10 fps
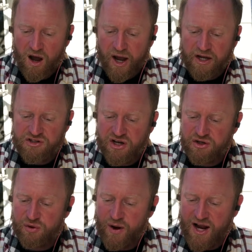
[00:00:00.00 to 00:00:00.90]
I could tell
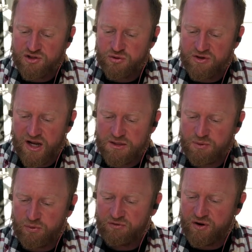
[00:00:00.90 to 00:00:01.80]
you their actual names,
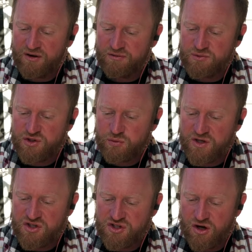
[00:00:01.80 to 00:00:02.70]
but refrain from
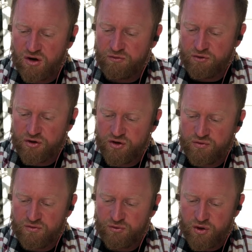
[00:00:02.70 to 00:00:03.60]
doing so
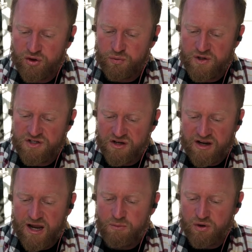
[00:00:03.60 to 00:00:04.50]
for a good reason,
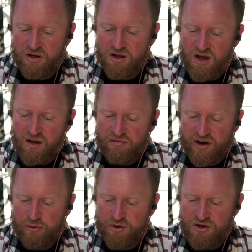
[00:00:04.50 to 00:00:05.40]
namely,
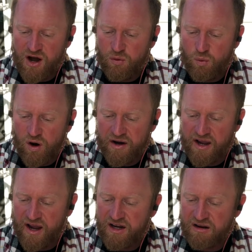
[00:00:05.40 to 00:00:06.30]
that I would not want
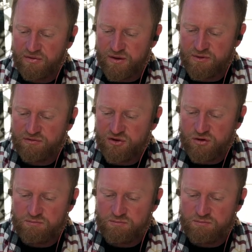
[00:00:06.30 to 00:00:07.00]
any of them to feel